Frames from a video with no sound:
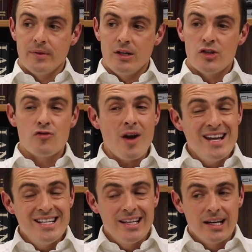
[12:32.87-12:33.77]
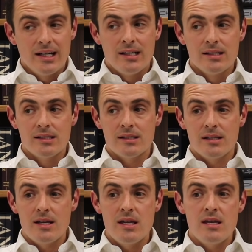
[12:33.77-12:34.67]
Trading cars,
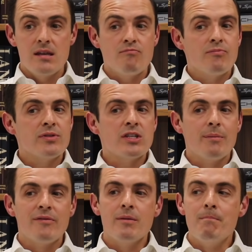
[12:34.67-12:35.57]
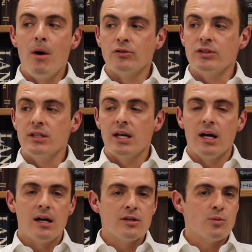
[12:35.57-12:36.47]
some of the modern
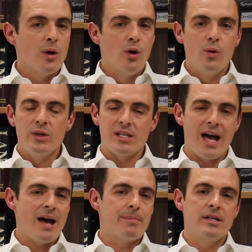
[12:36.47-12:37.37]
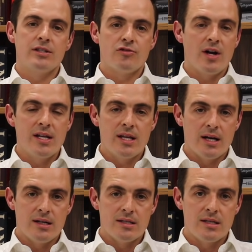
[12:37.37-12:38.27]
cars, we're always happy to trade
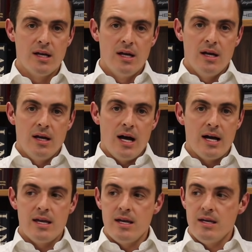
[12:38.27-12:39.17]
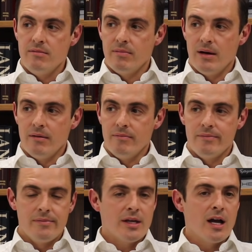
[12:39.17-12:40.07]
cars, i.e.
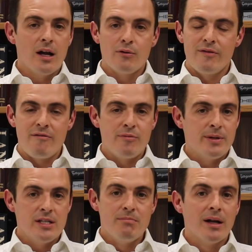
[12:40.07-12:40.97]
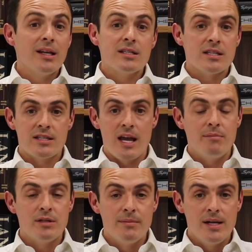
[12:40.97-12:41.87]
the colour of everybody's money is the same
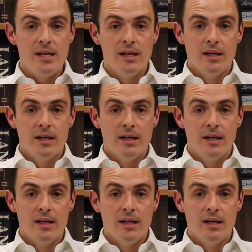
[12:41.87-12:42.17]
to me.